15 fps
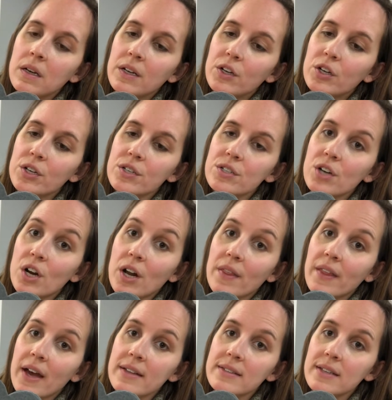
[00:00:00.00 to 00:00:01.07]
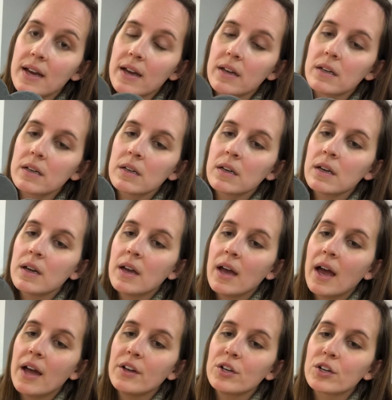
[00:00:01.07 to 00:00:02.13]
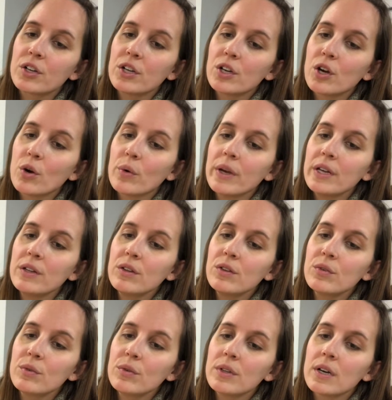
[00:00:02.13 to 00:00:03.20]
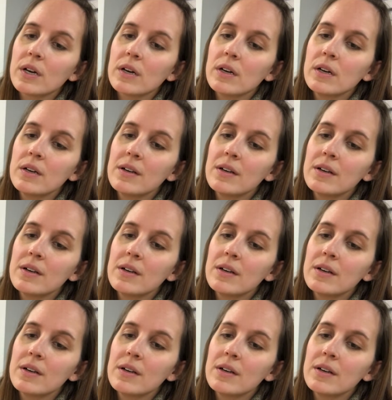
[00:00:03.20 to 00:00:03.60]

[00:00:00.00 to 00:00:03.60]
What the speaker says: You're gonna start on that side, and you're gonna go in through the